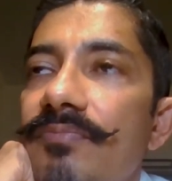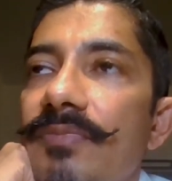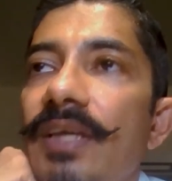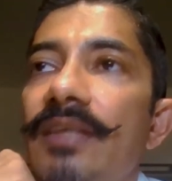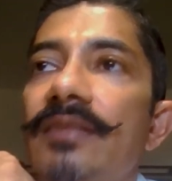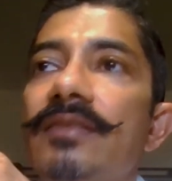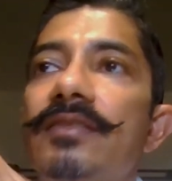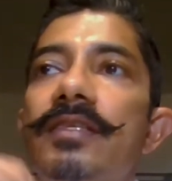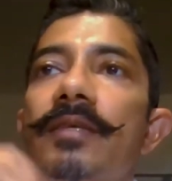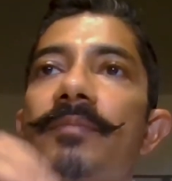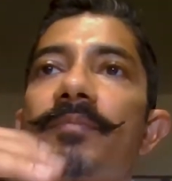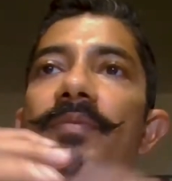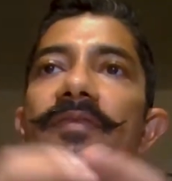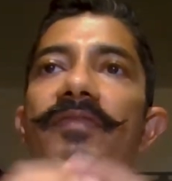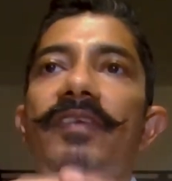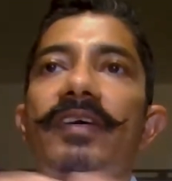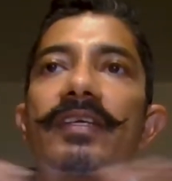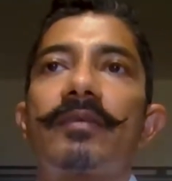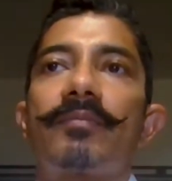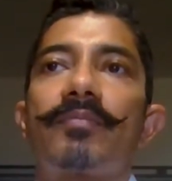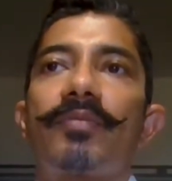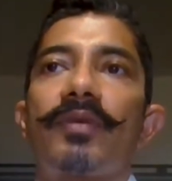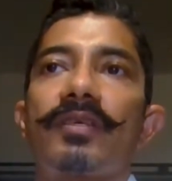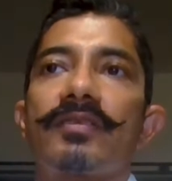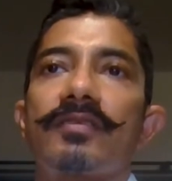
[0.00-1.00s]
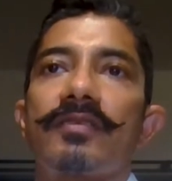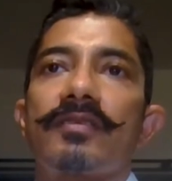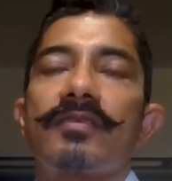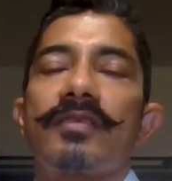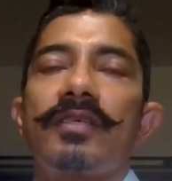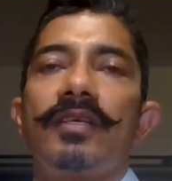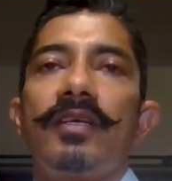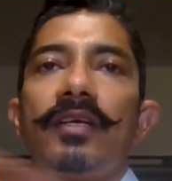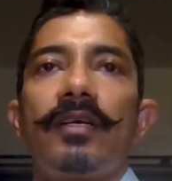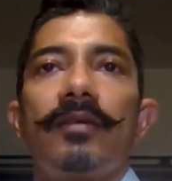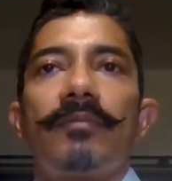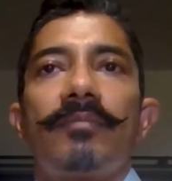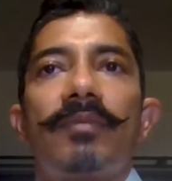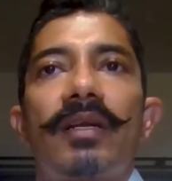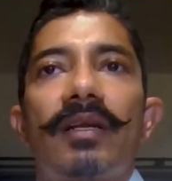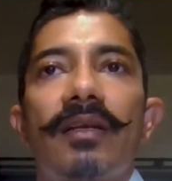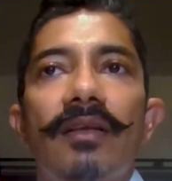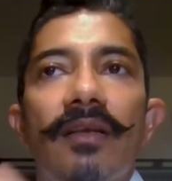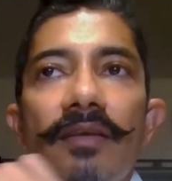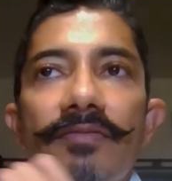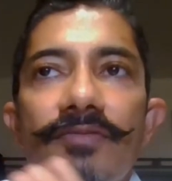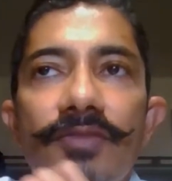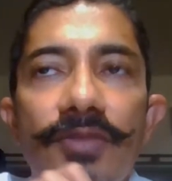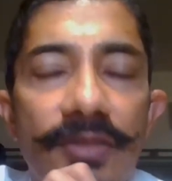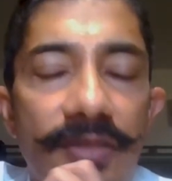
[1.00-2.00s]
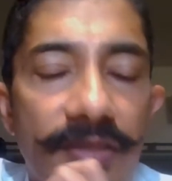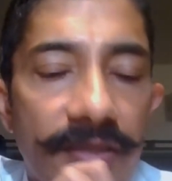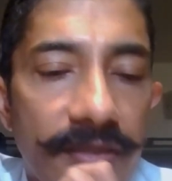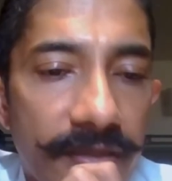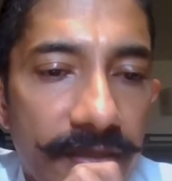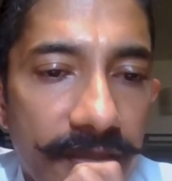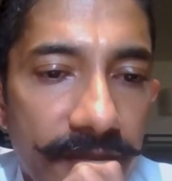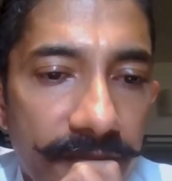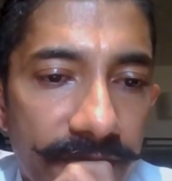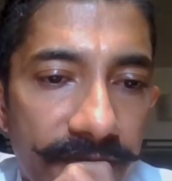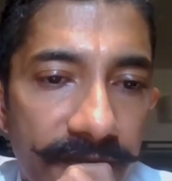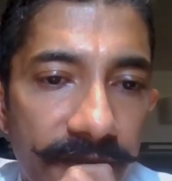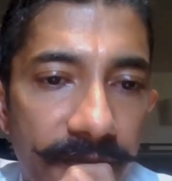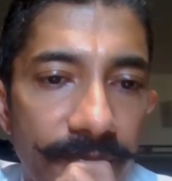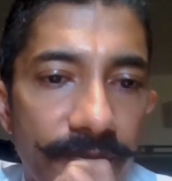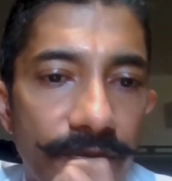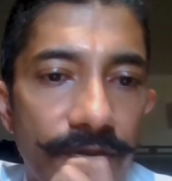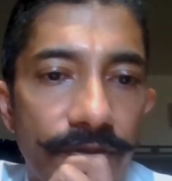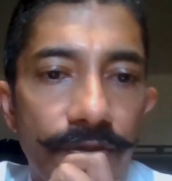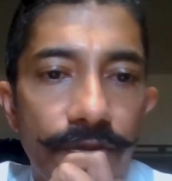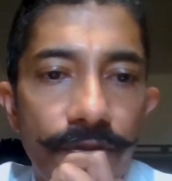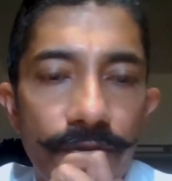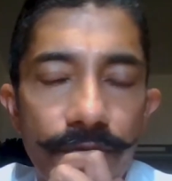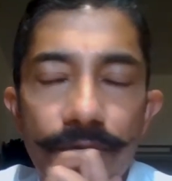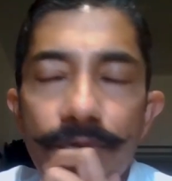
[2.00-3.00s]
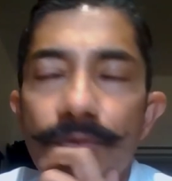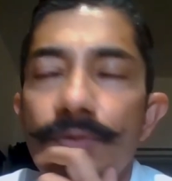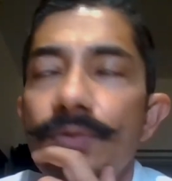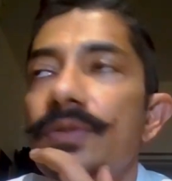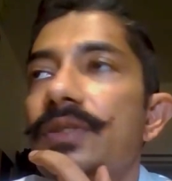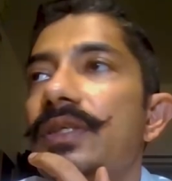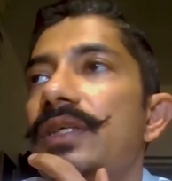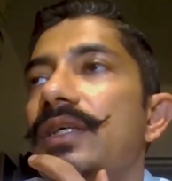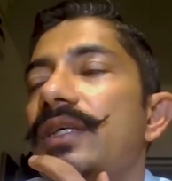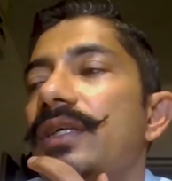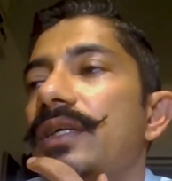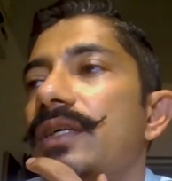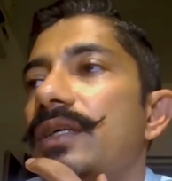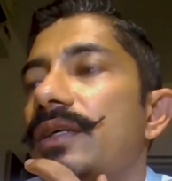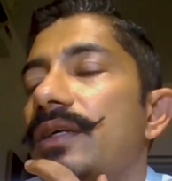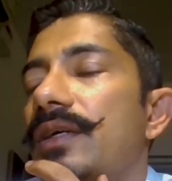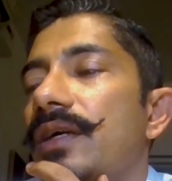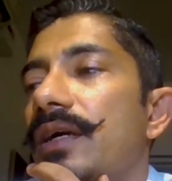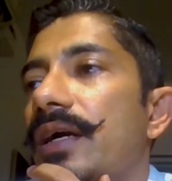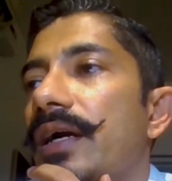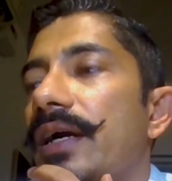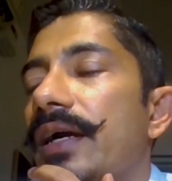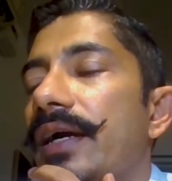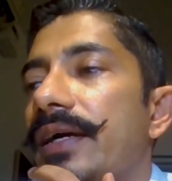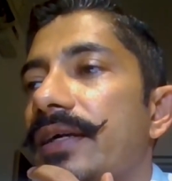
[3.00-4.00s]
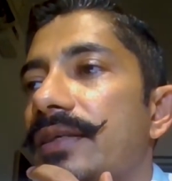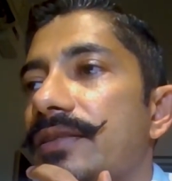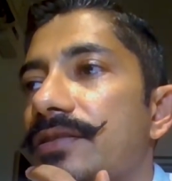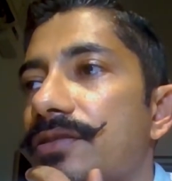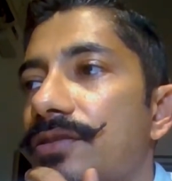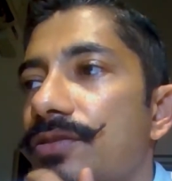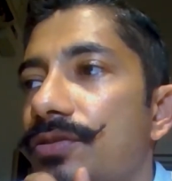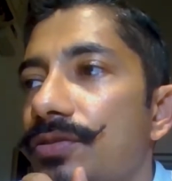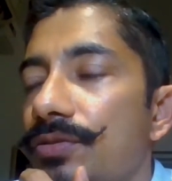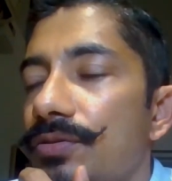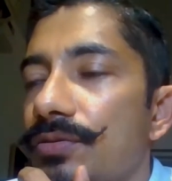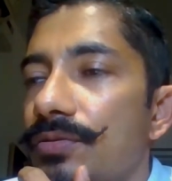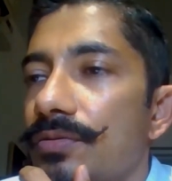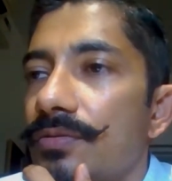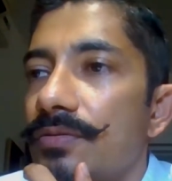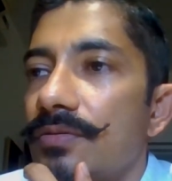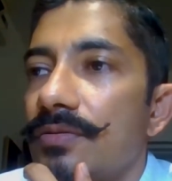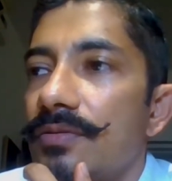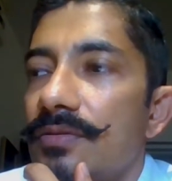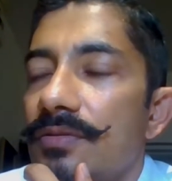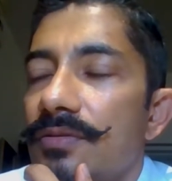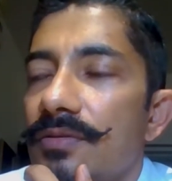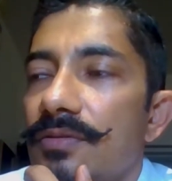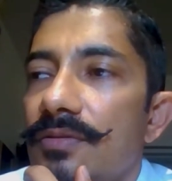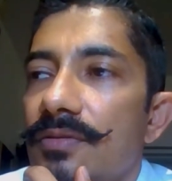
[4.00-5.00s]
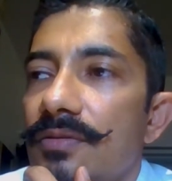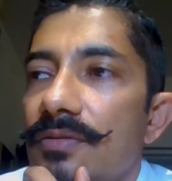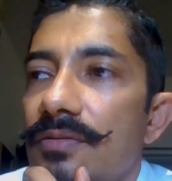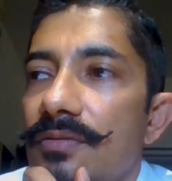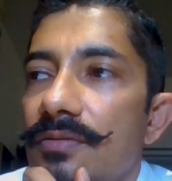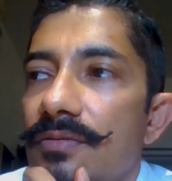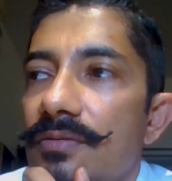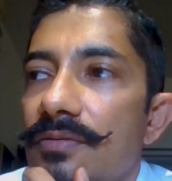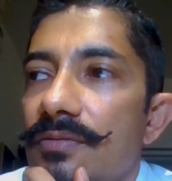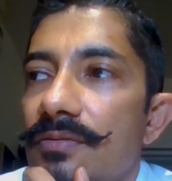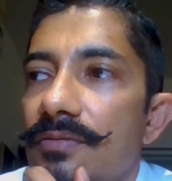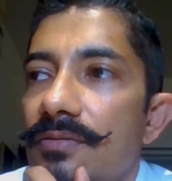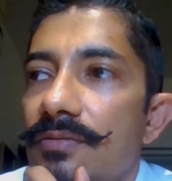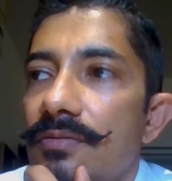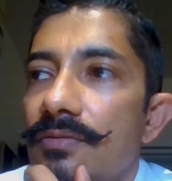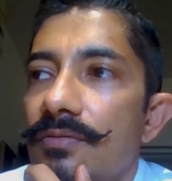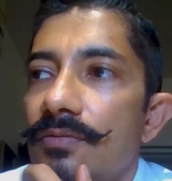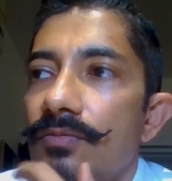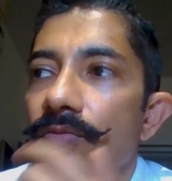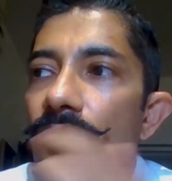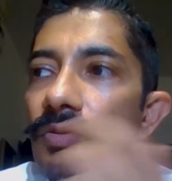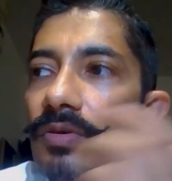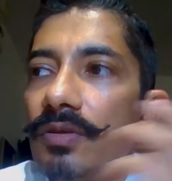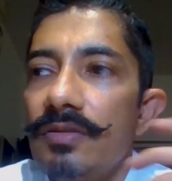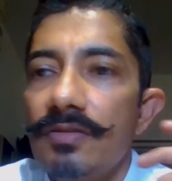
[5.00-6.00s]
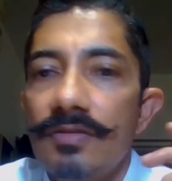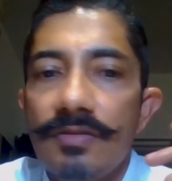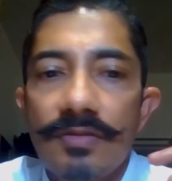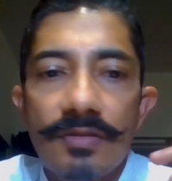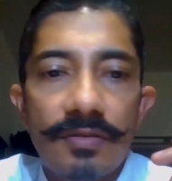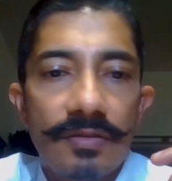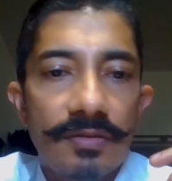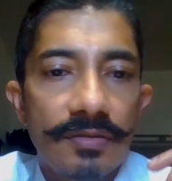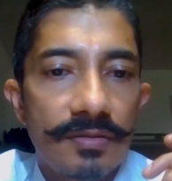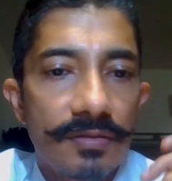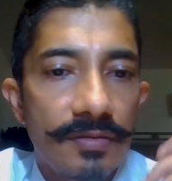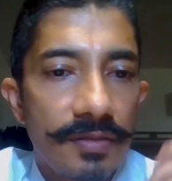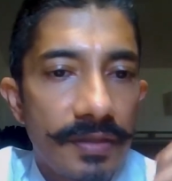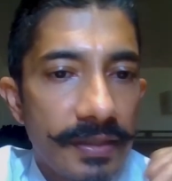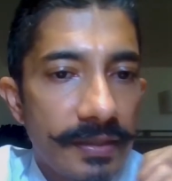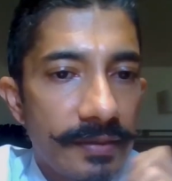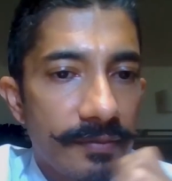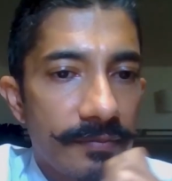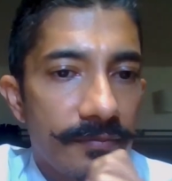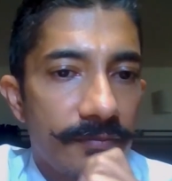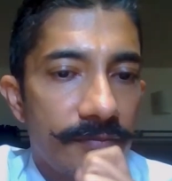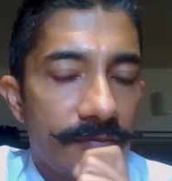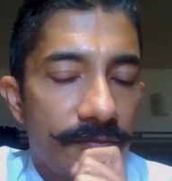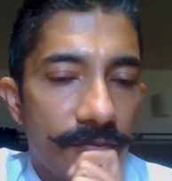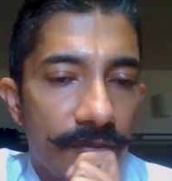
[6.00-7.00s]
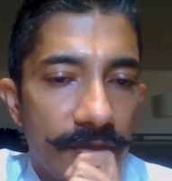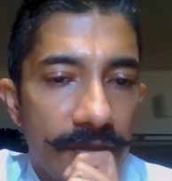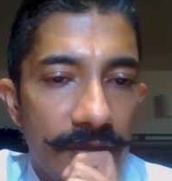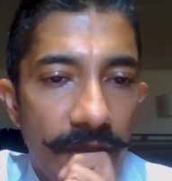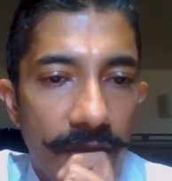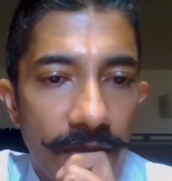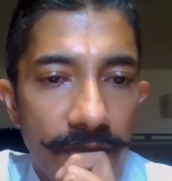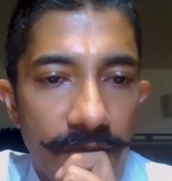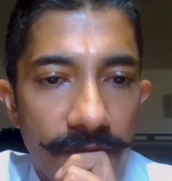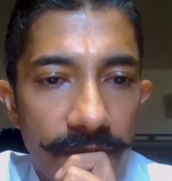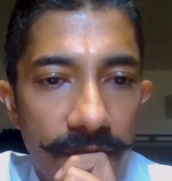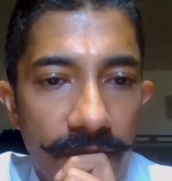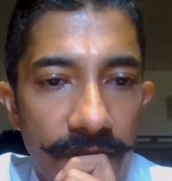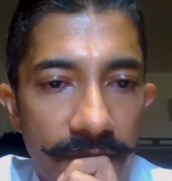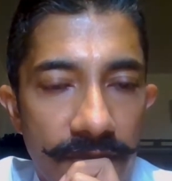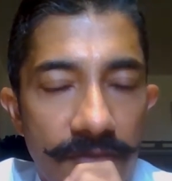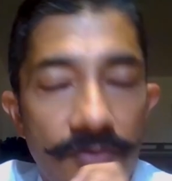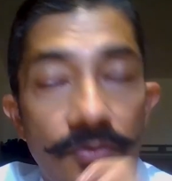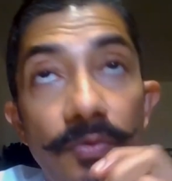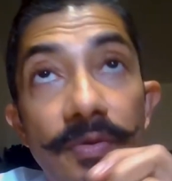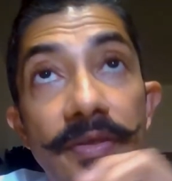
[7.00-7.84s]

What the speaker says: And simplify the process. But I'd love to hear from you as to what is your dream with Owl Solutions?